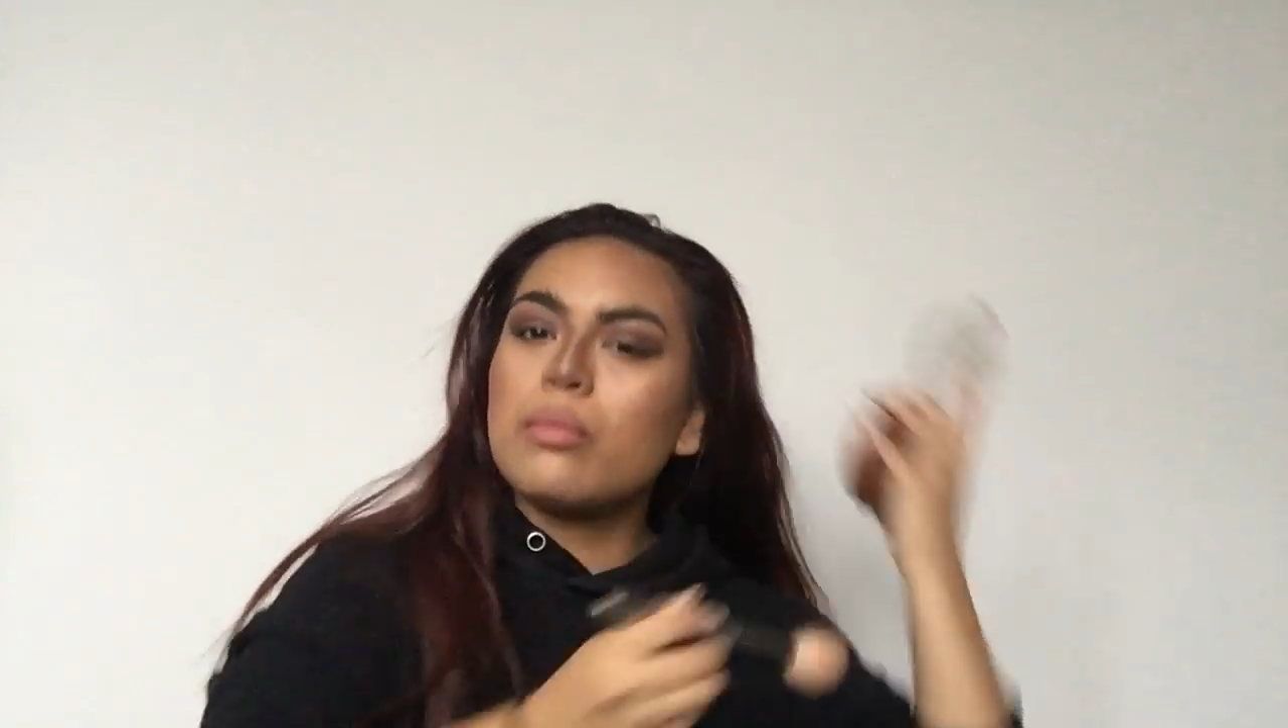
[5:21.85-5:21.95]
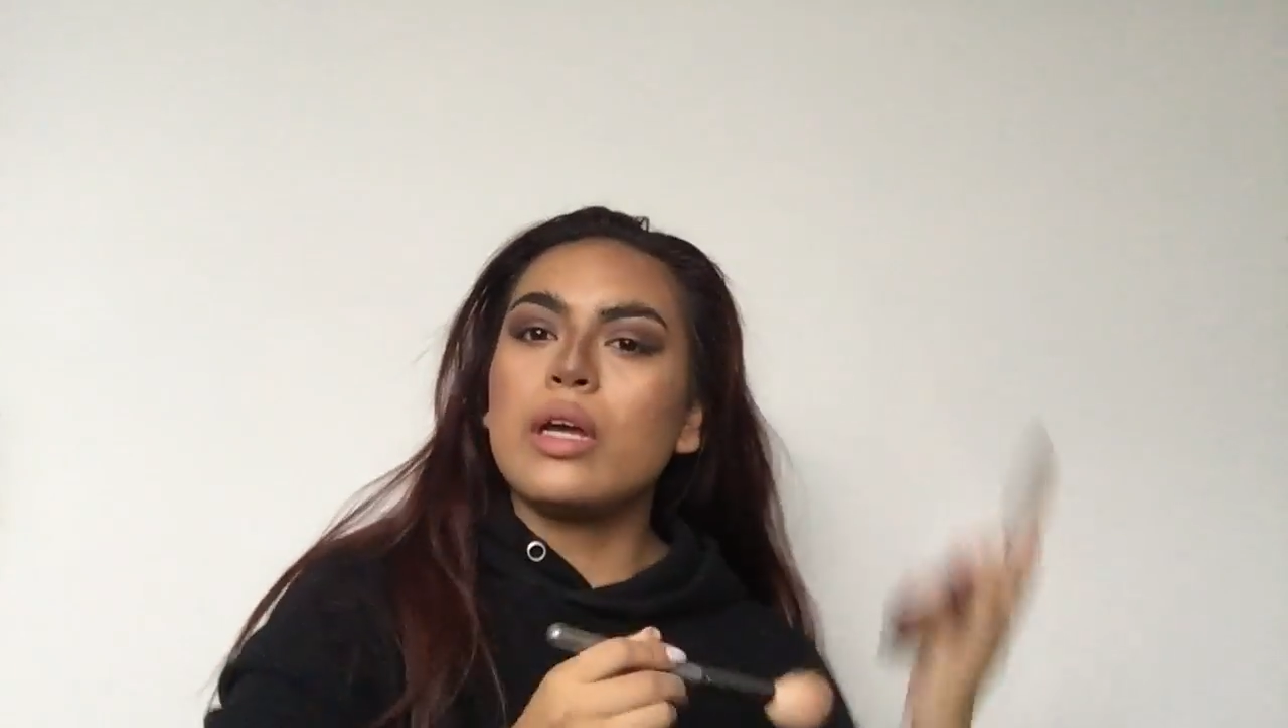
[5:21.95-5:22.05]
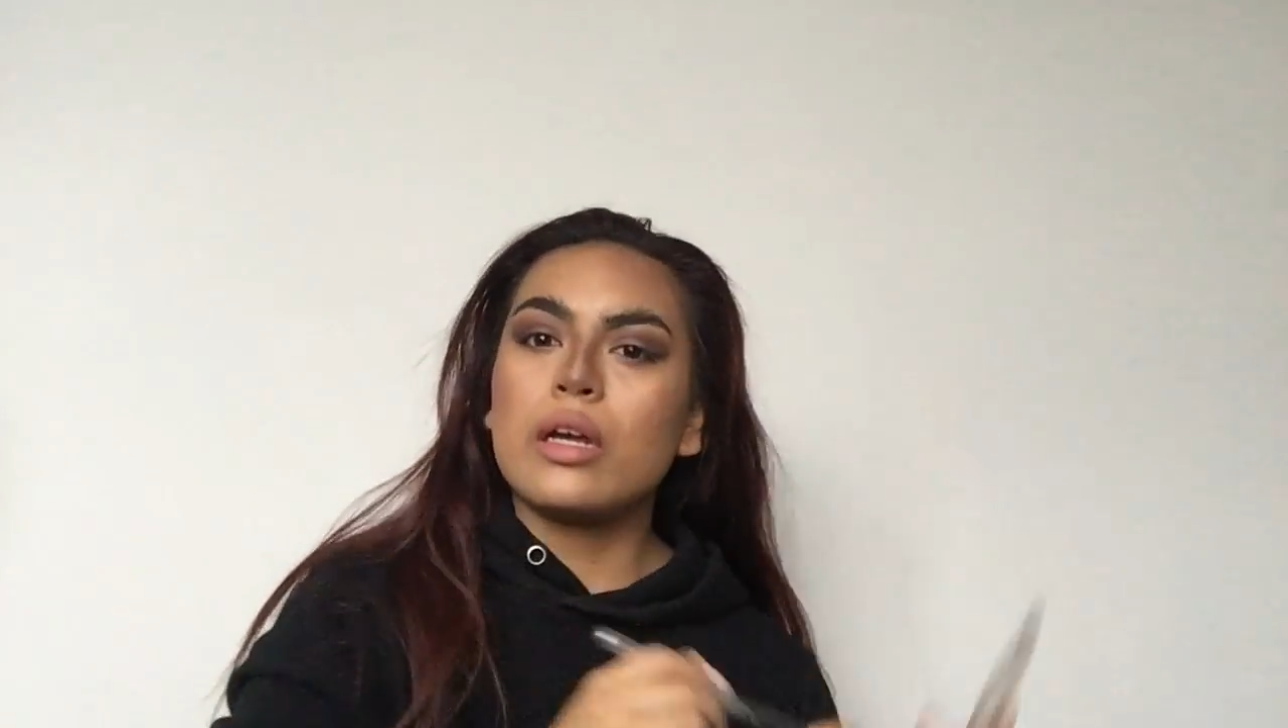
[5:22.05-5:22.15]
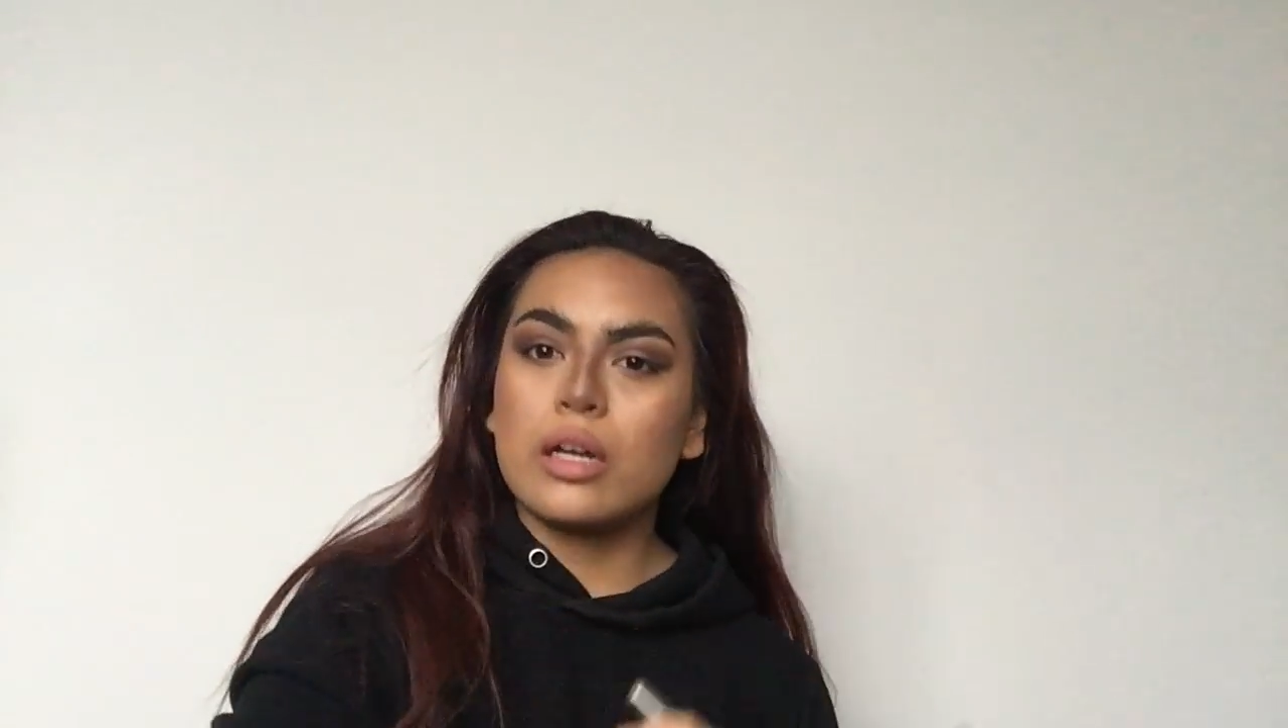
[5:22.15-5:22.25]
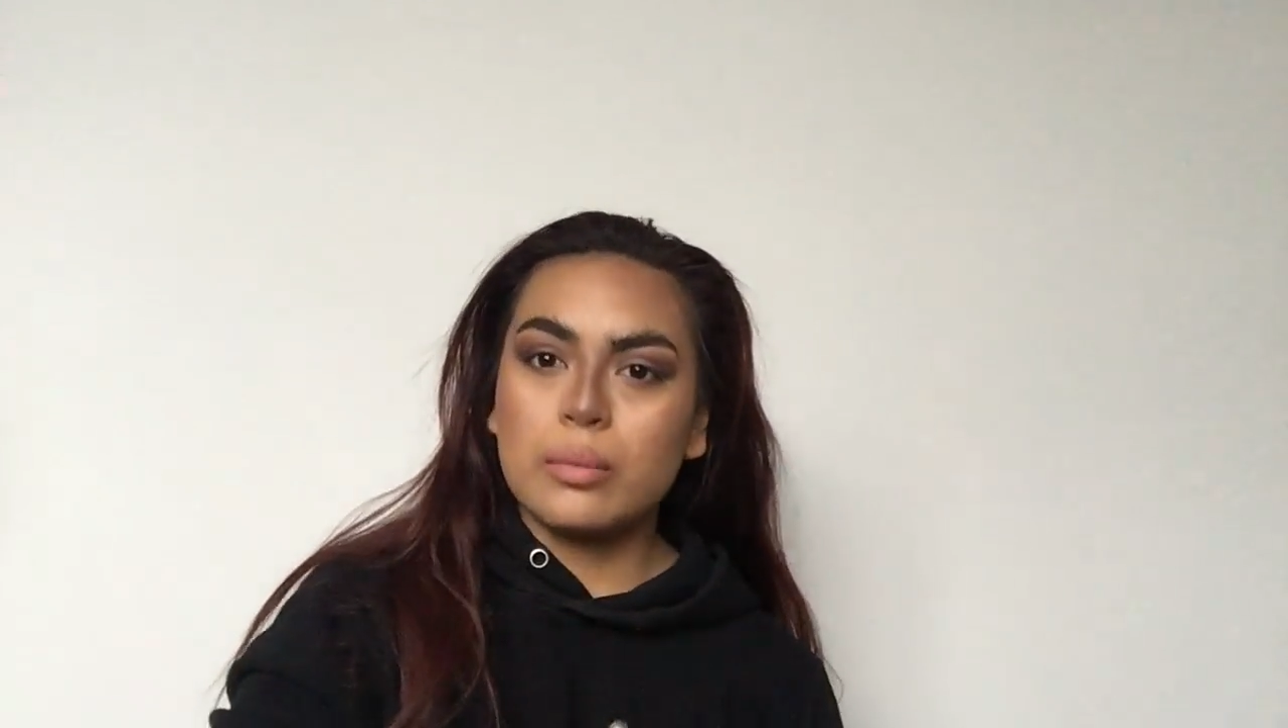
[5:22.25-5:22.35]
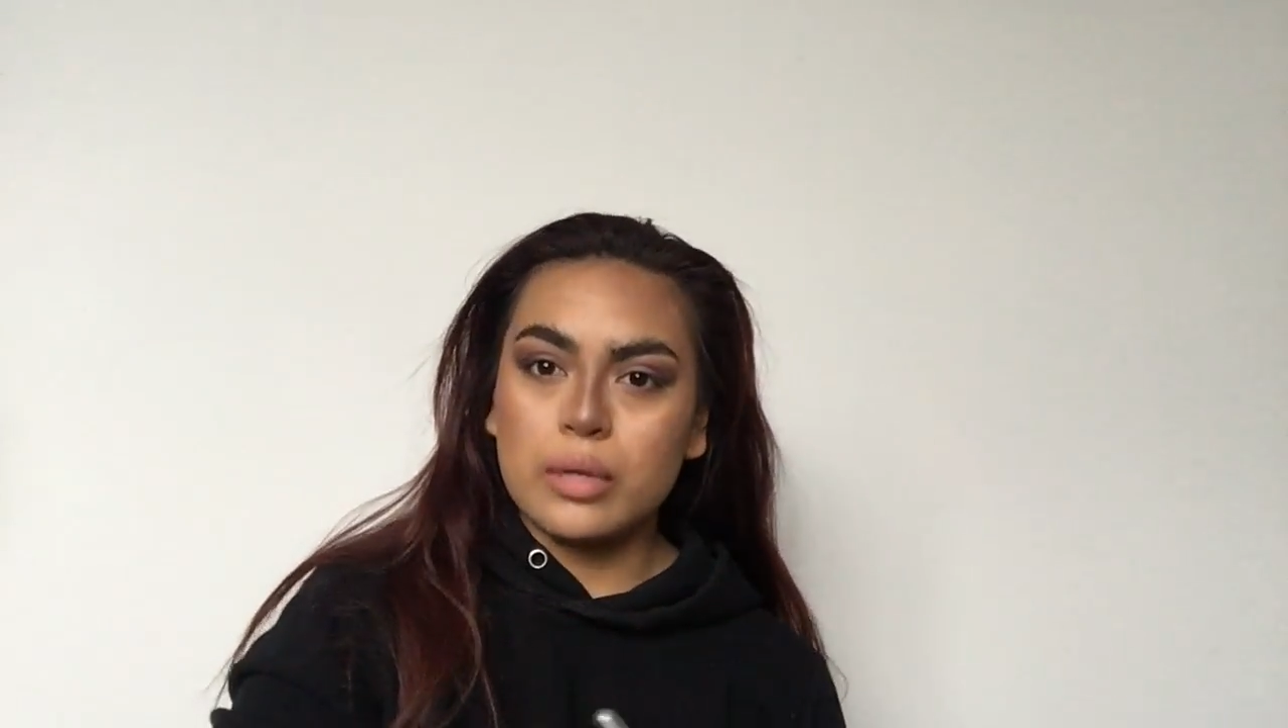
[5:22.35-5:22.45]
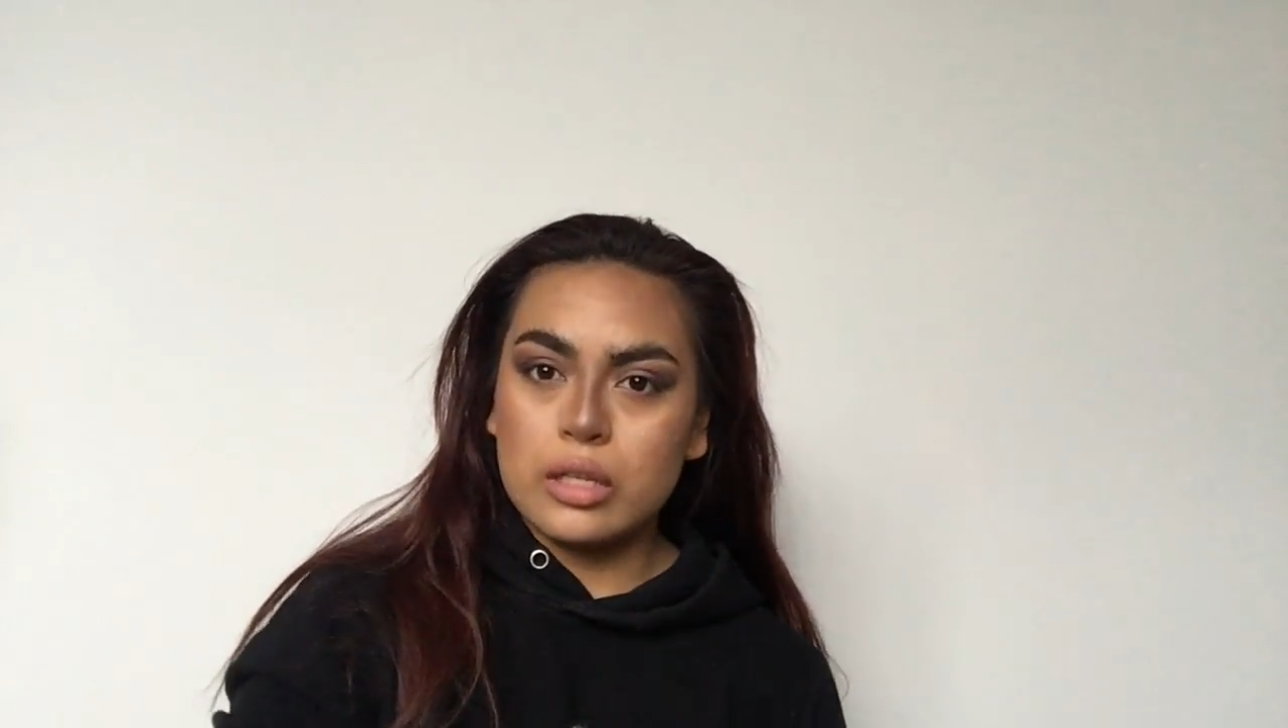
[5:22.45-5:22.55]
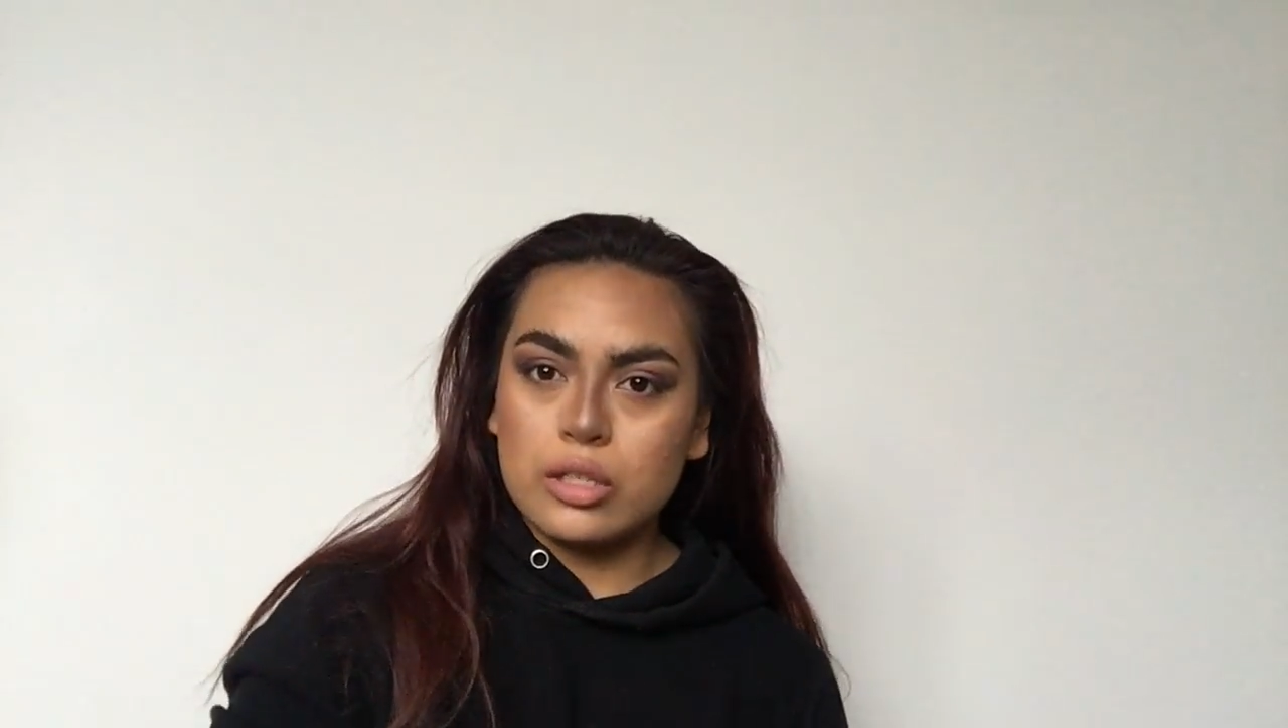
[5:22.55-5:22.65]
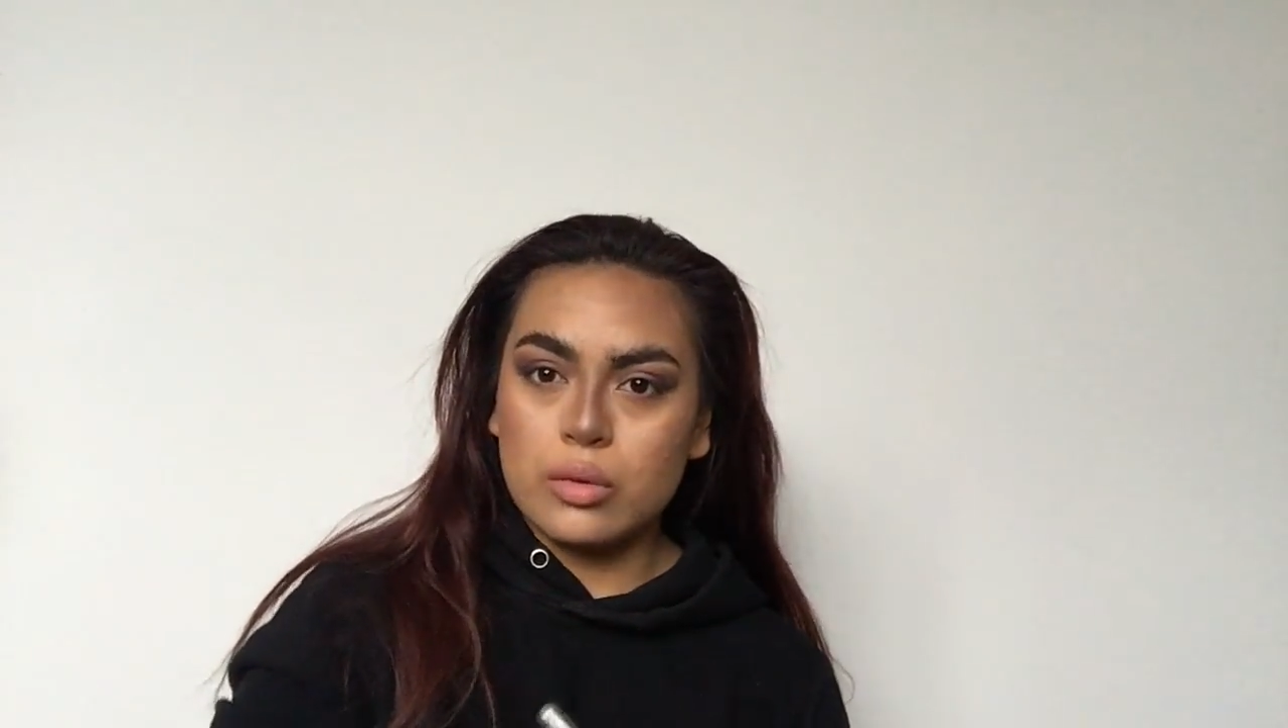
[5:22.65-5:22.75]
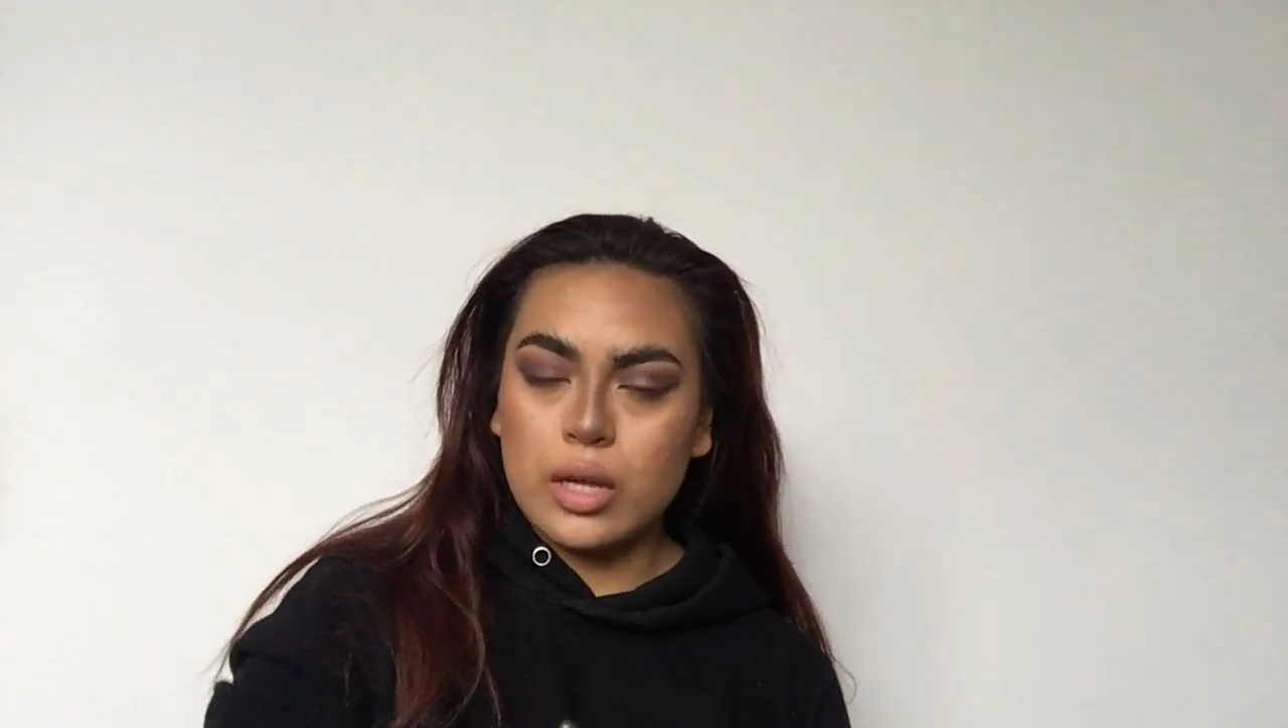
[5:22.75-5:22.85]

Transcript: makeup as you